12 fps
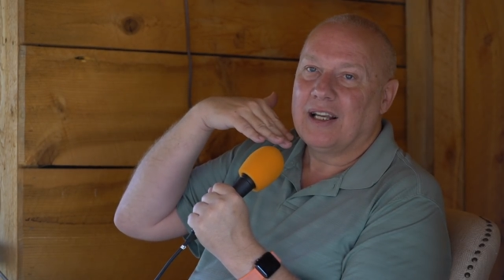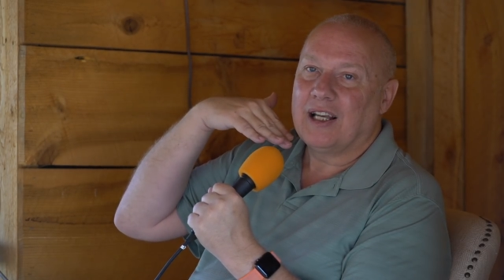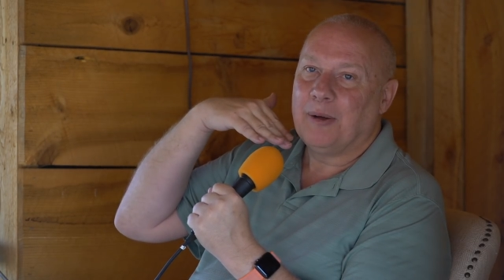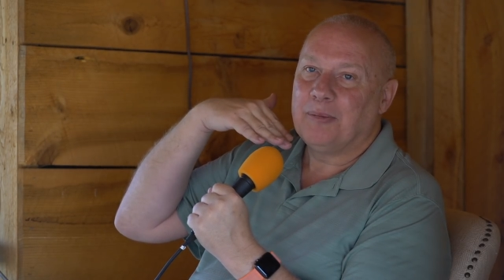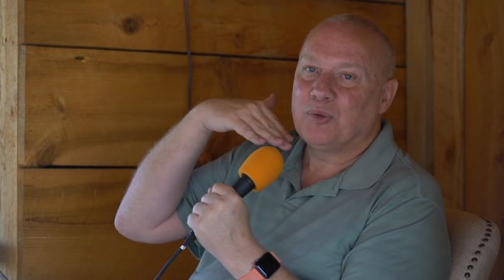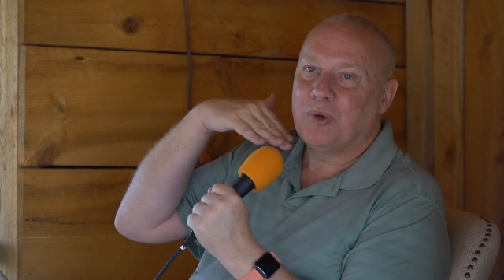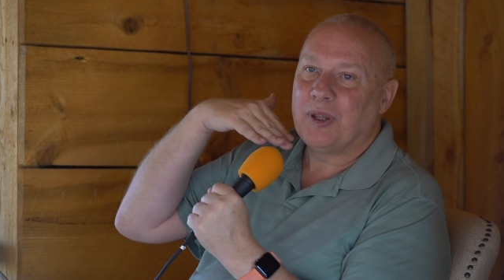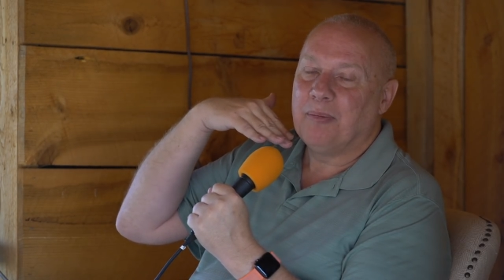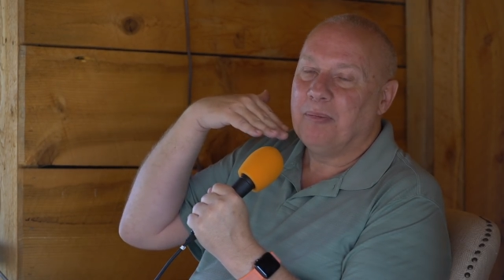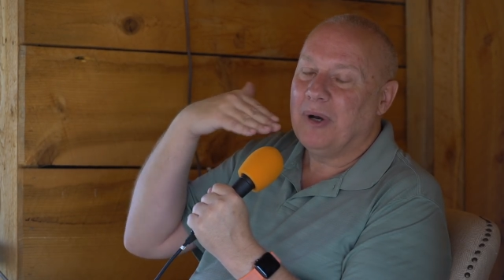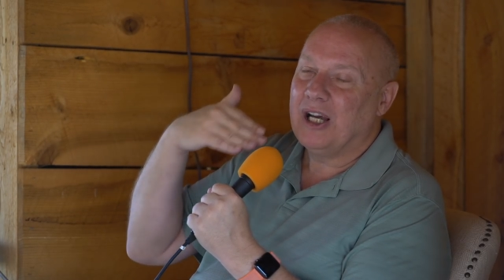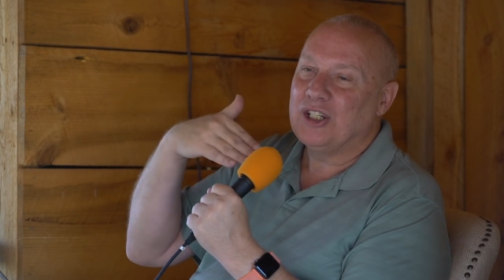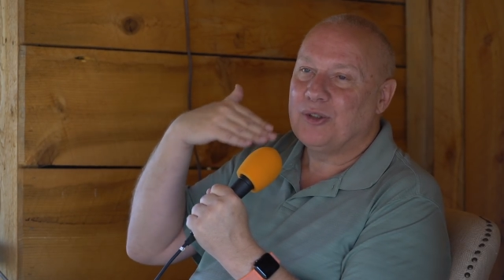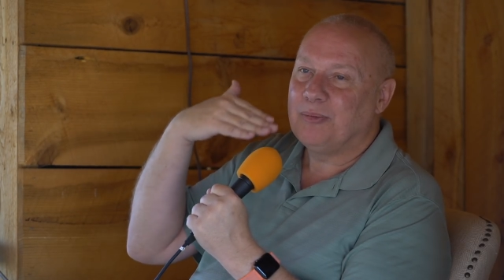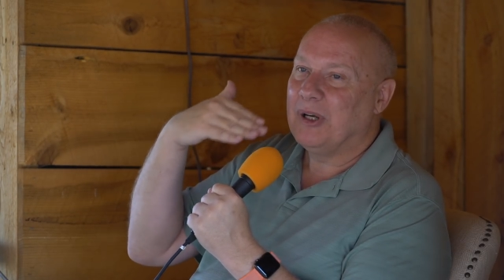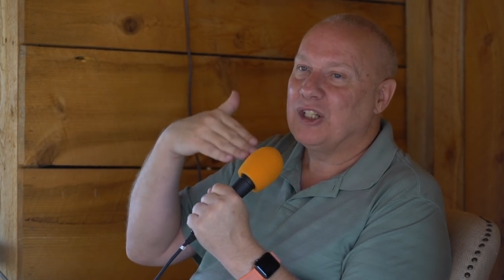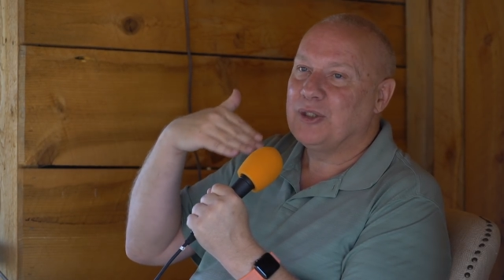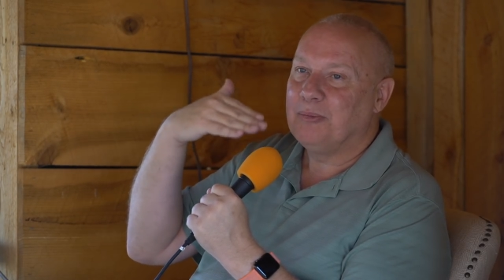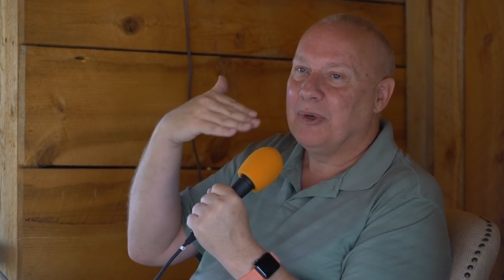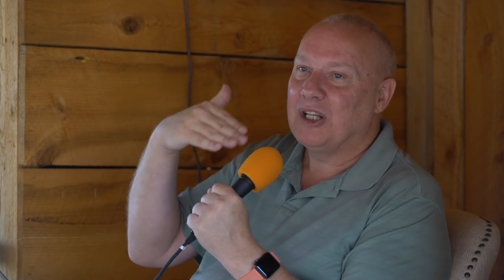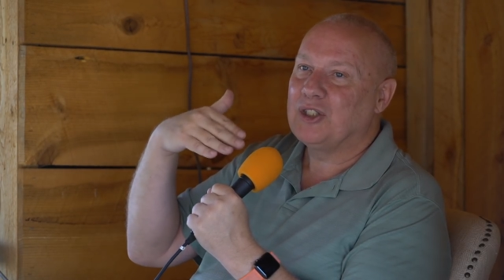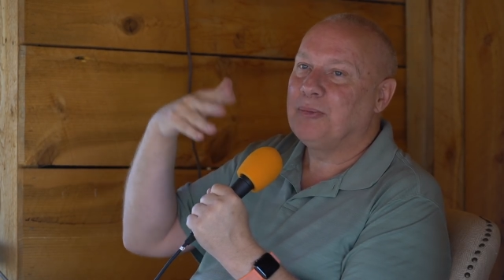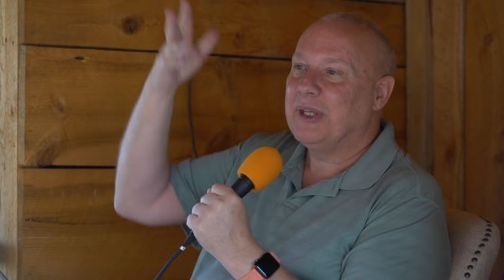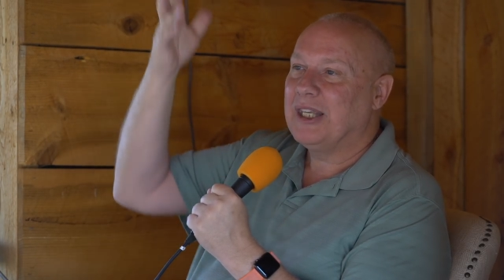comes with much, much,
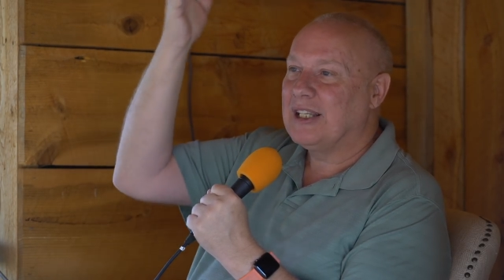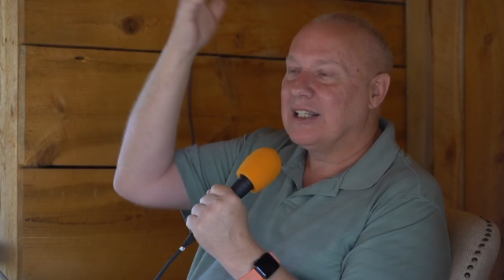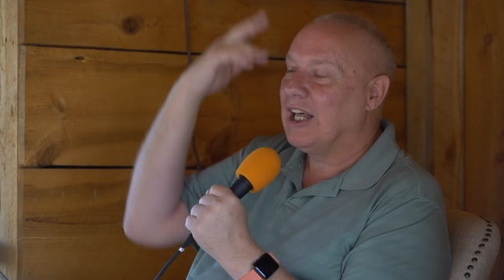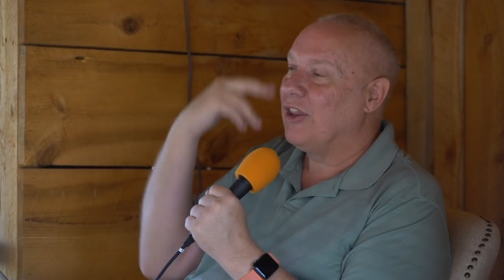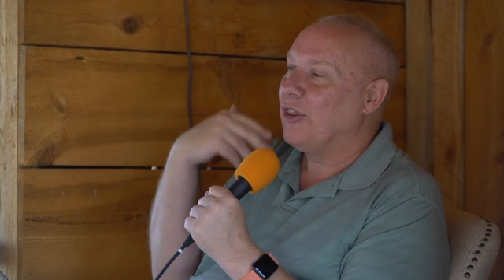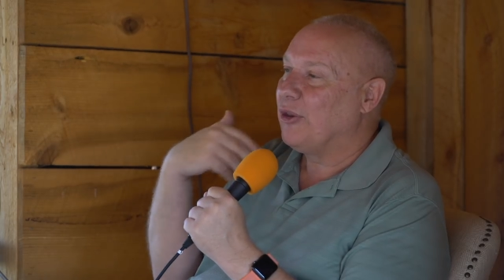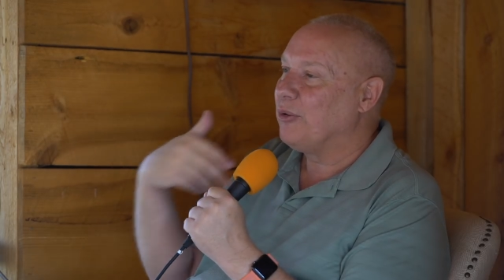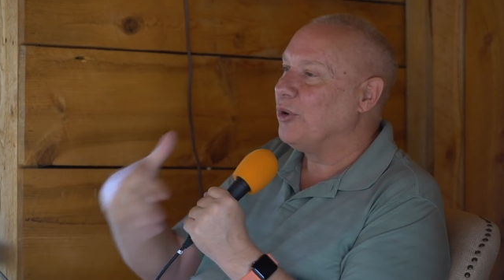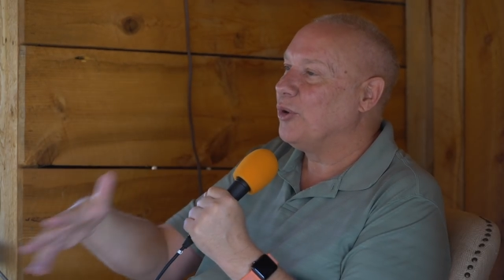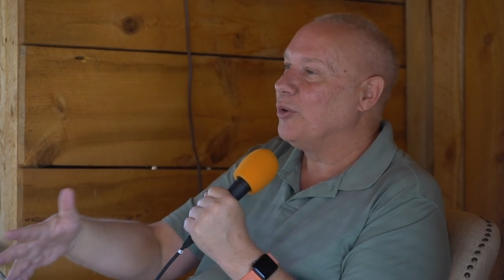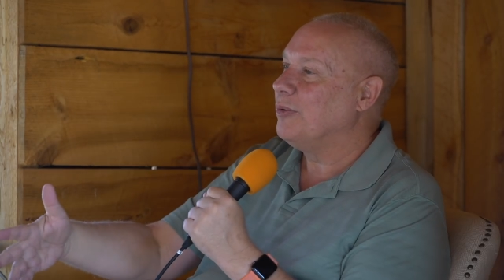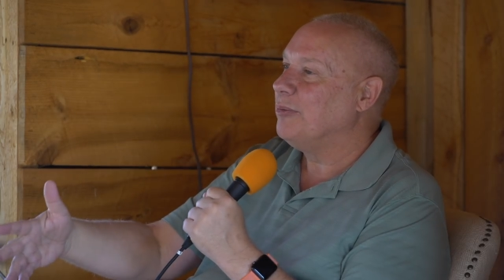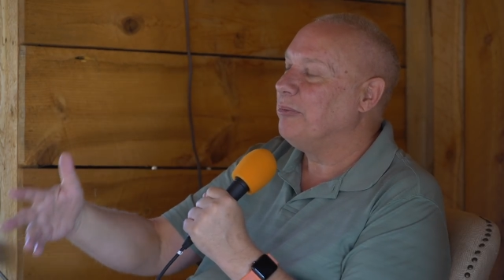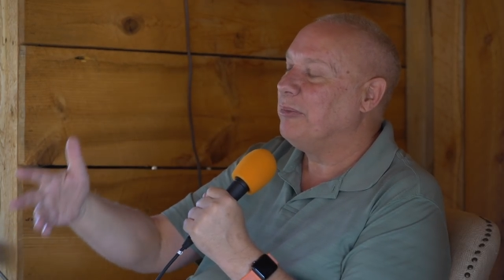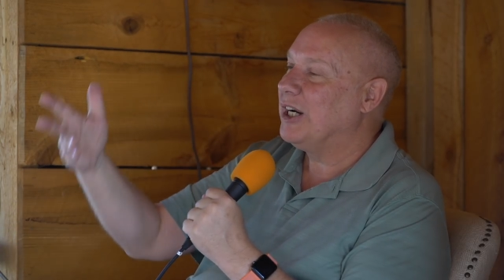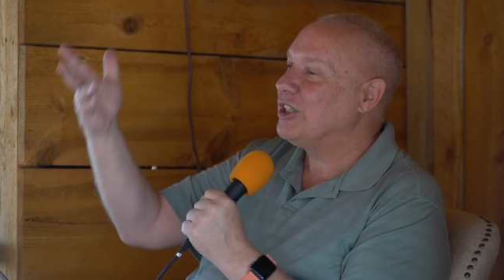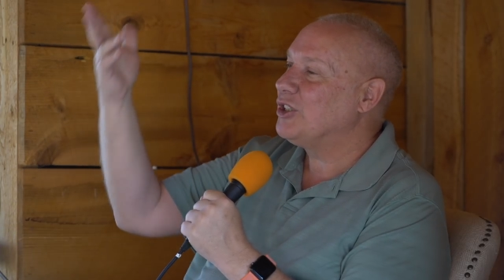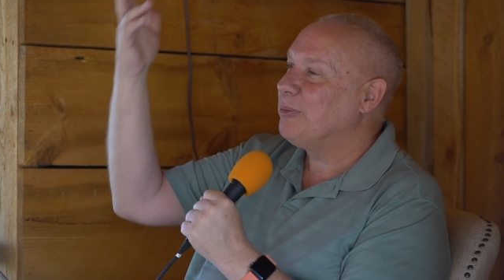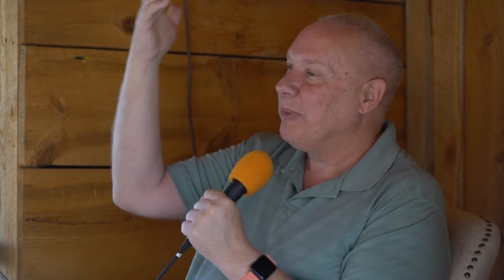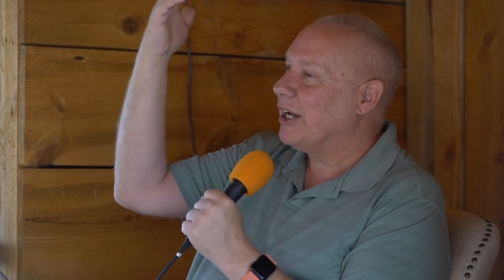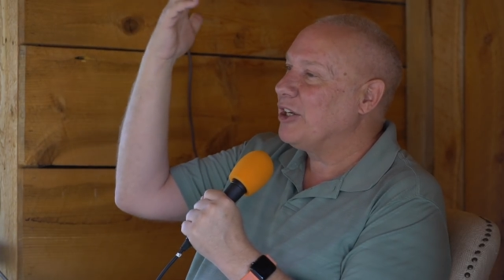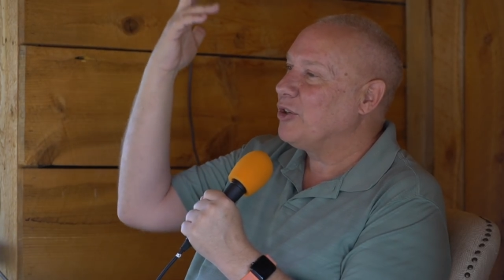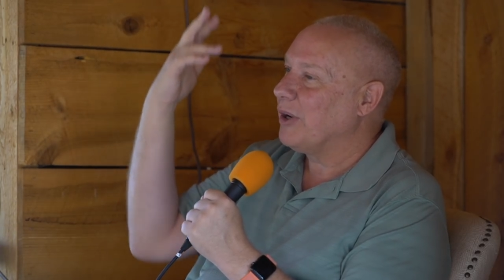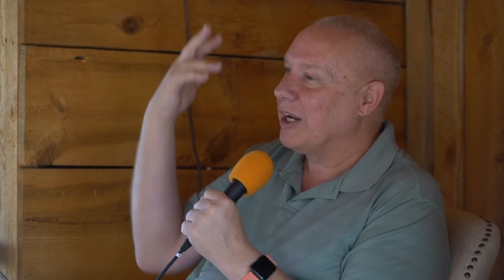much being done through, much
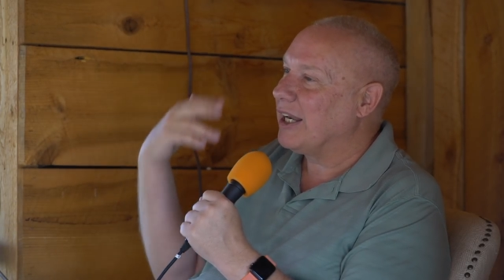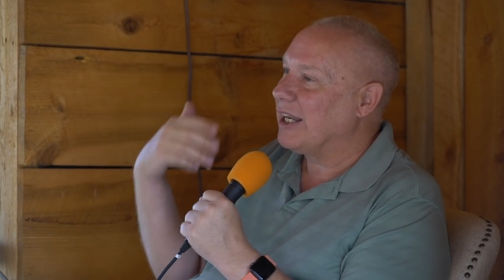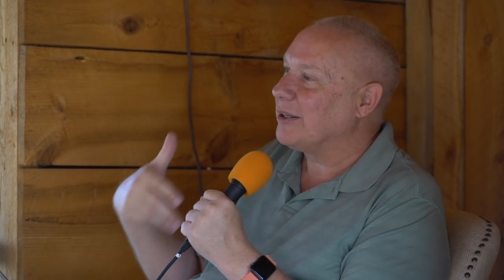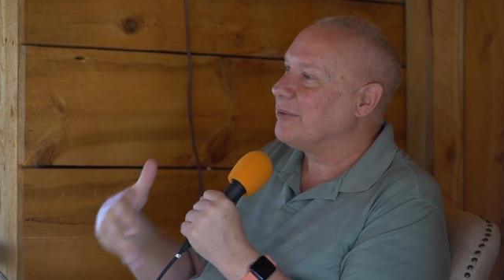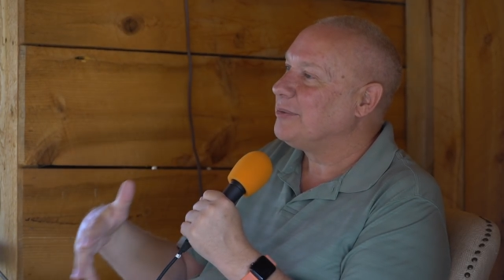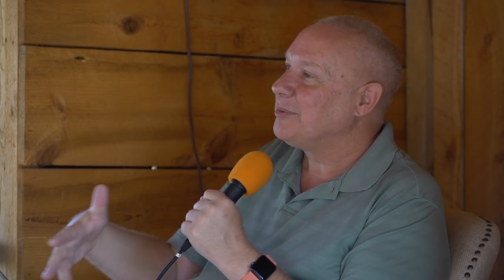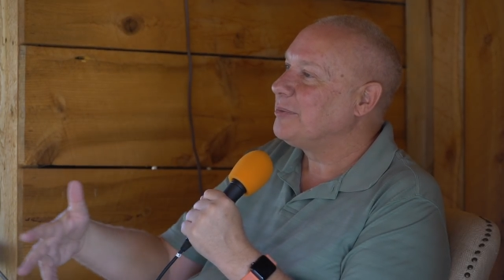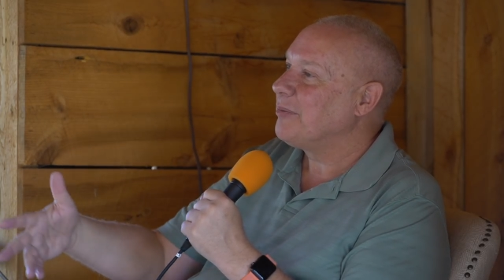mind training,